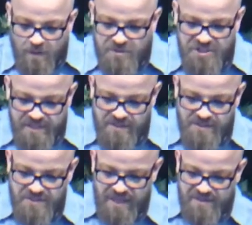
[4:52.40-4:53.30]

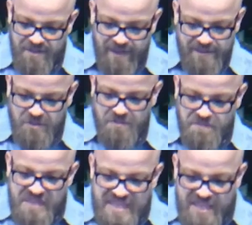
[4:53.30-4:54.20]
Jesus said this
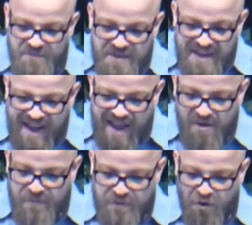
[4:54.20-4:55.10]
Even
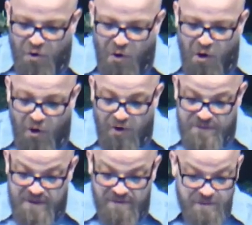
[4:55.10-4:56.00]
after all
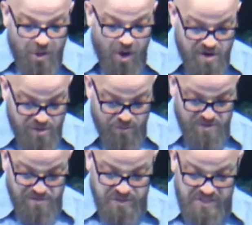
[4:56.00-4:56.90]
that I've taught you,
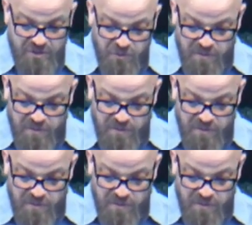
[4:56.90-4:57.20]
you still